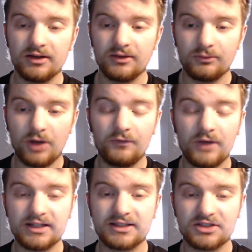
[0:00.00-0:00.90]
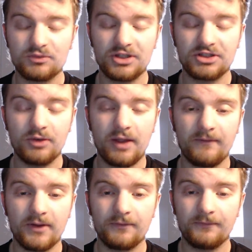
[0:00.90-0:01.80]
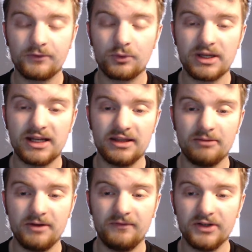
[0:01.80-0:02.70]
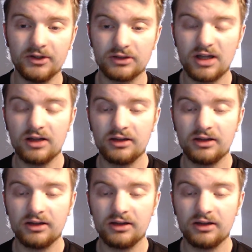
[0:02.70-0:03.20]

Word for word: Ralf Rangnick could switch to a three in the midfield,